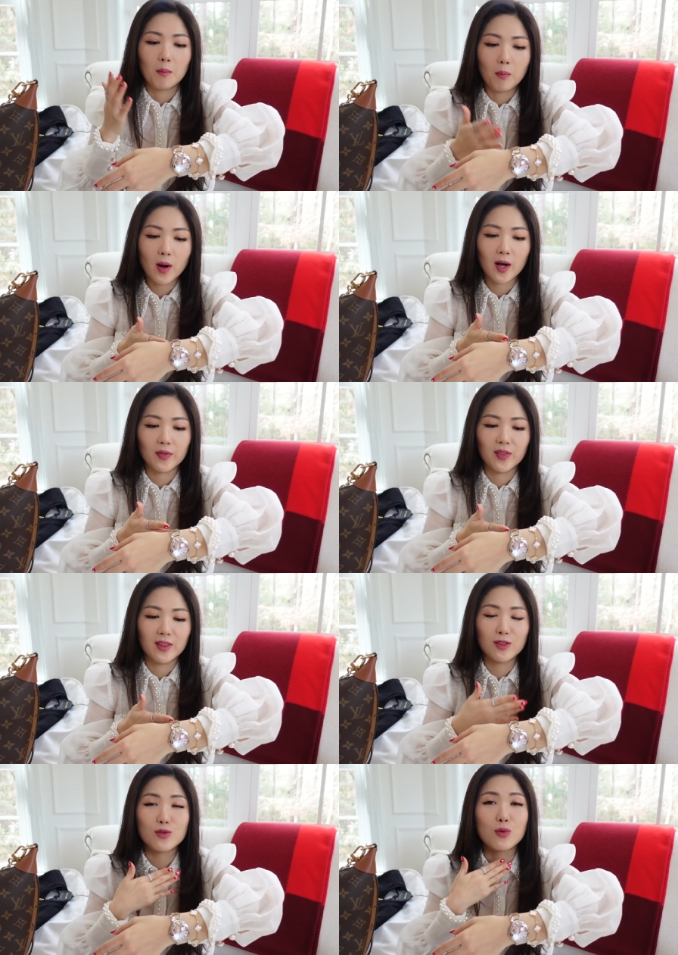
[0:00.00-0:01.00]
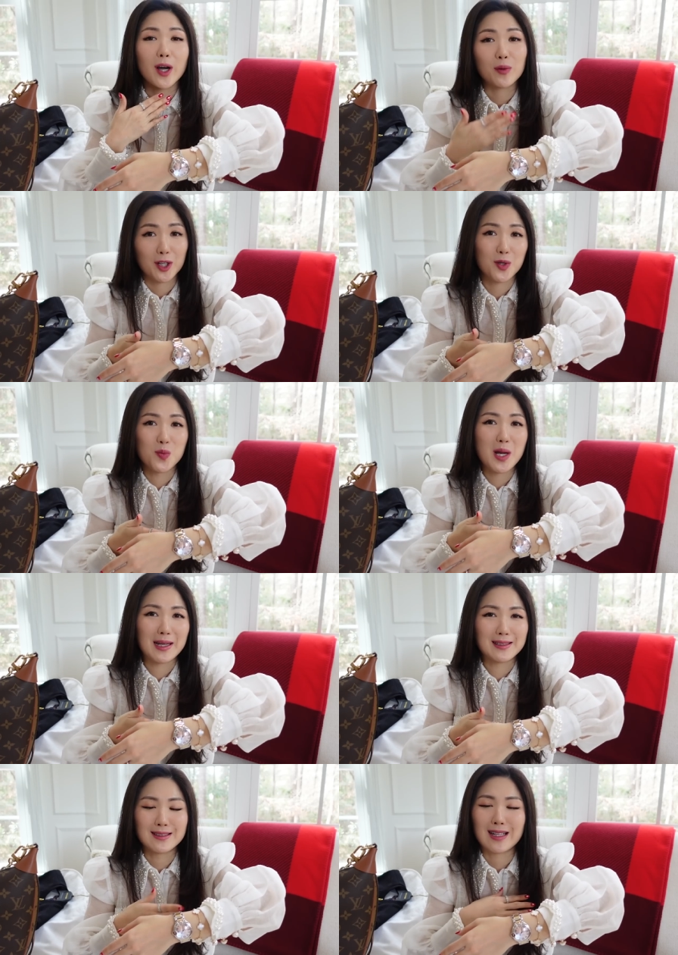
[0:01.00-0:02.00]
But do I
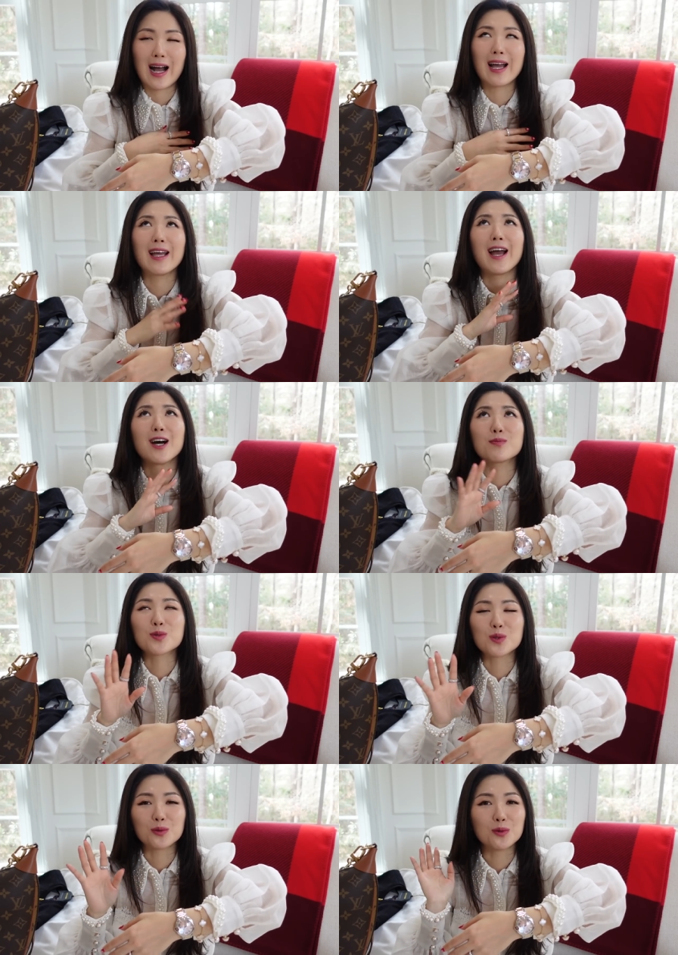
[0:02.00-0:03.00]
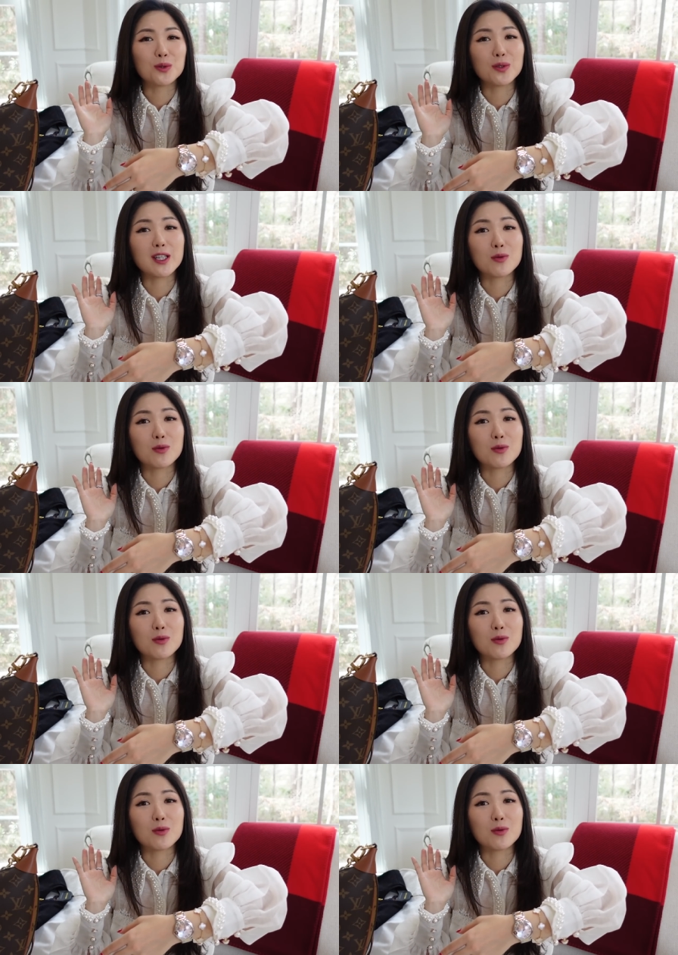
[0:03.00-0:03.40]
recommend? I absolutely